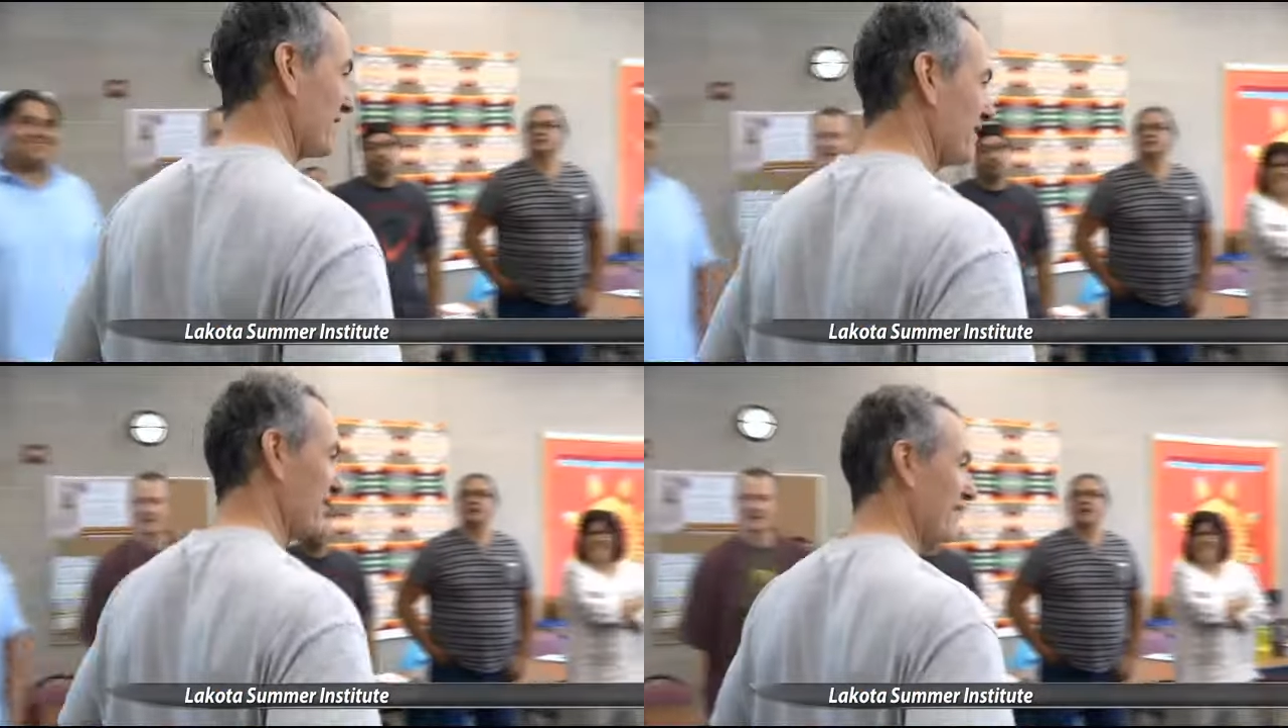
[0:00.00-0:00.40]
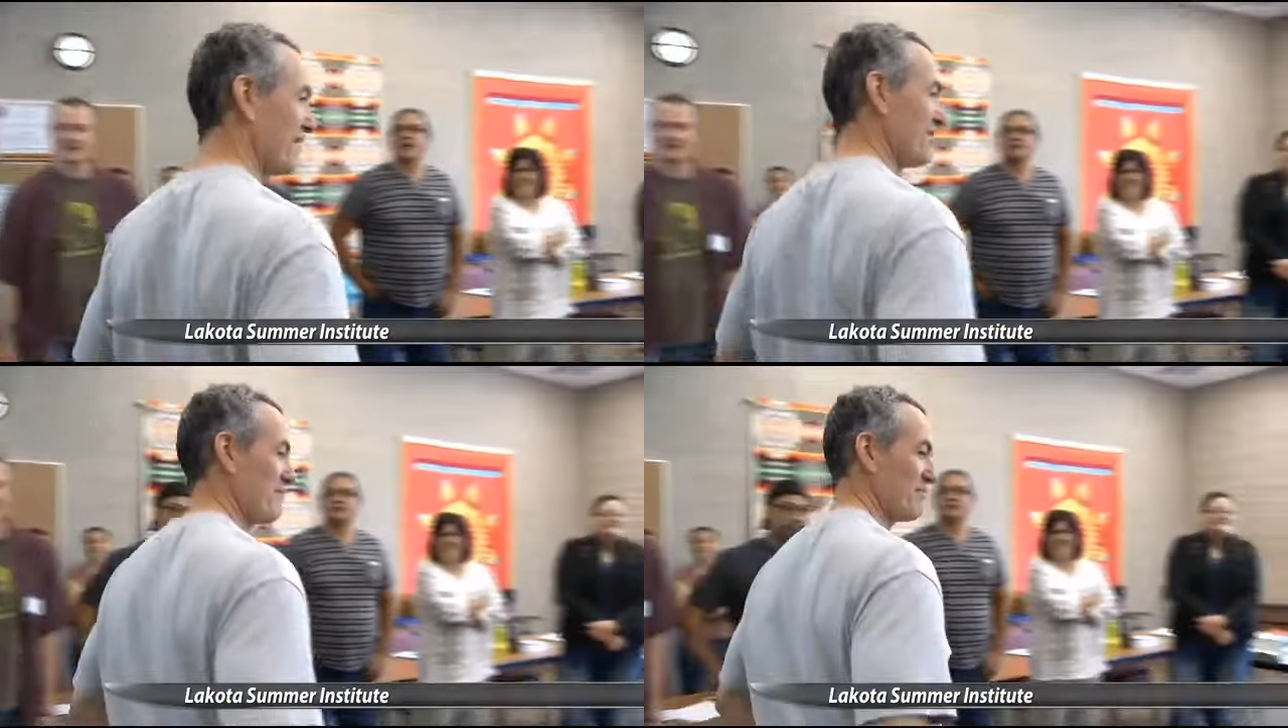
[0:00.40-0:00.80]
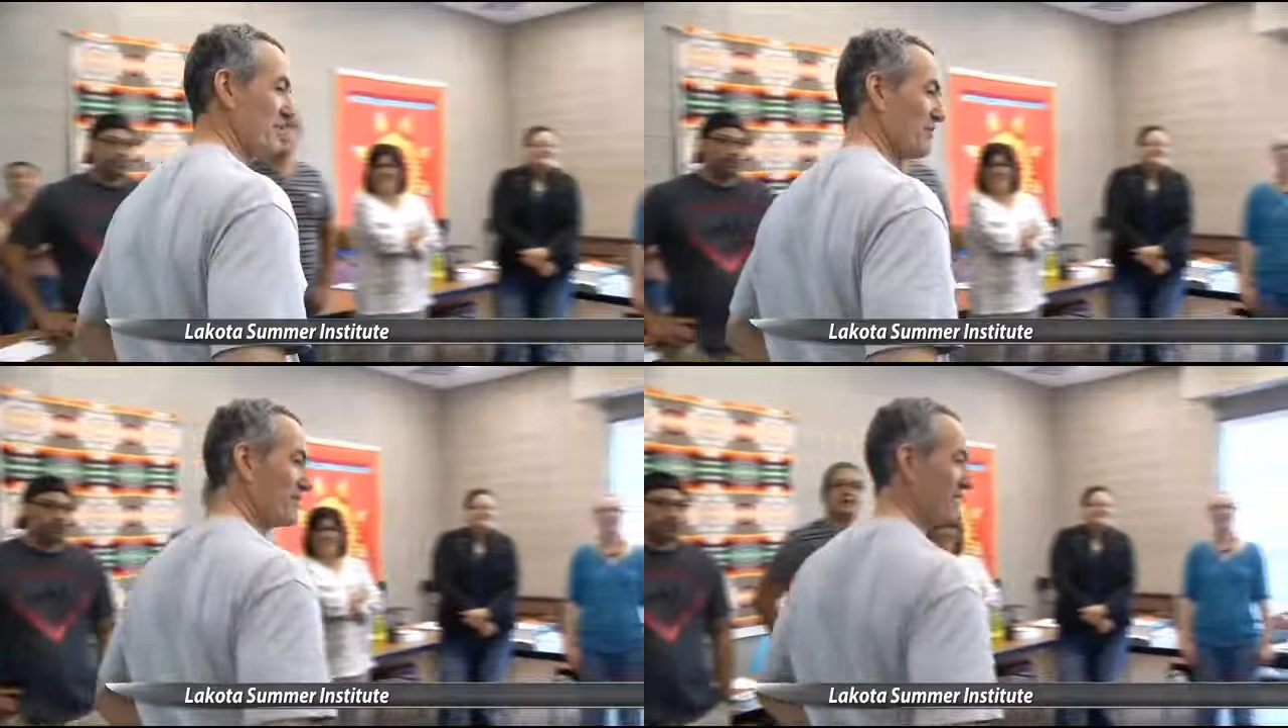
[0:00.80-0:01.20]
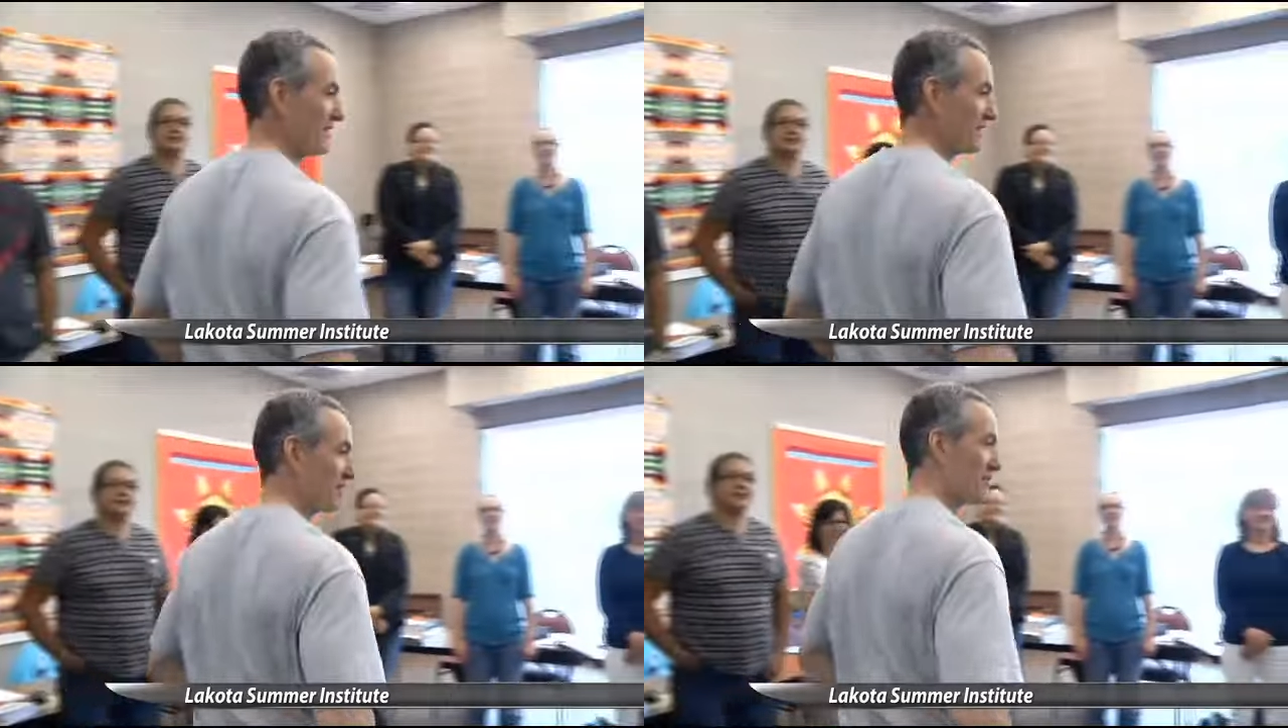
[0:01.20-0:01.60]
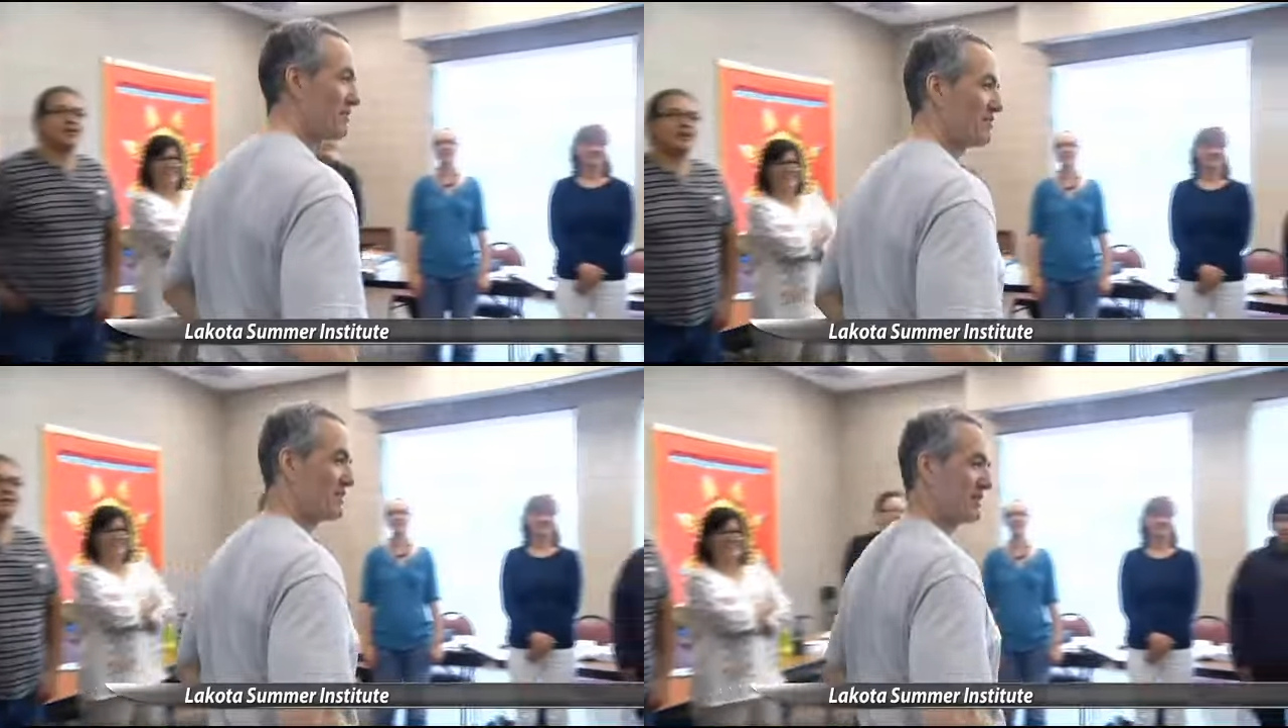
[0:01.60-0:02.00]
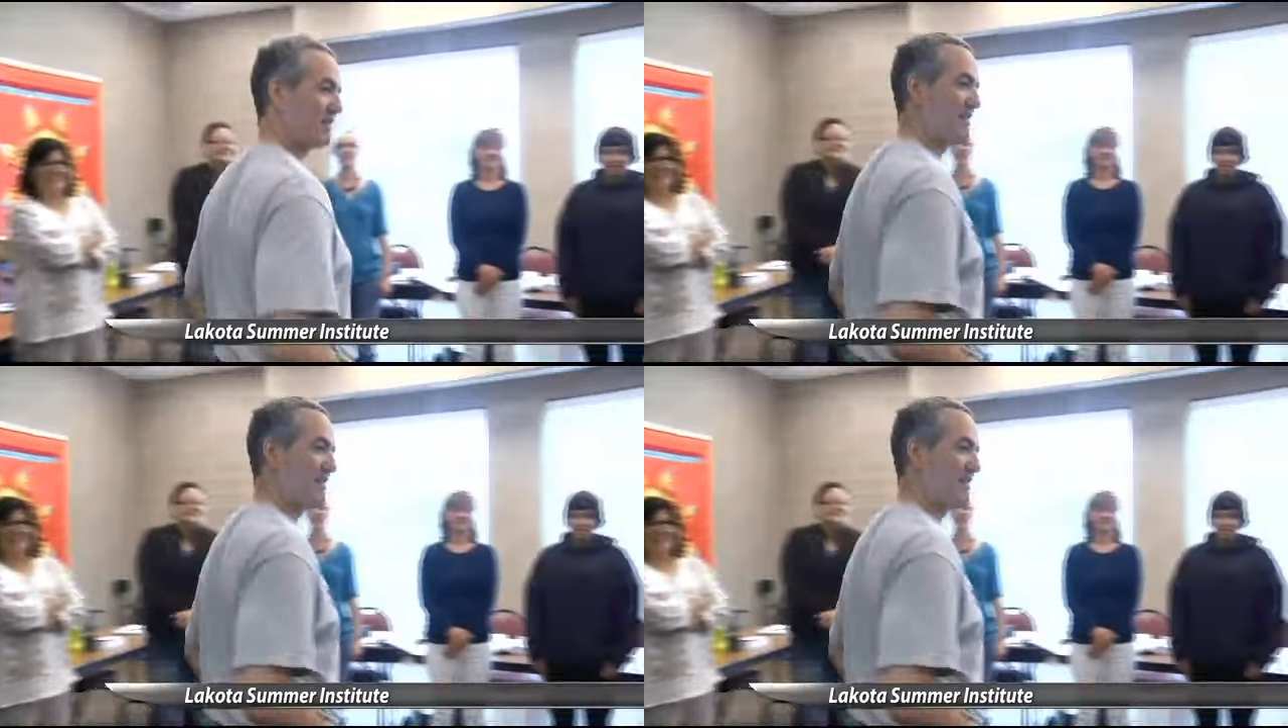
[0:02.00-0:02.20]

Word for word: Language to Lakota drama. It's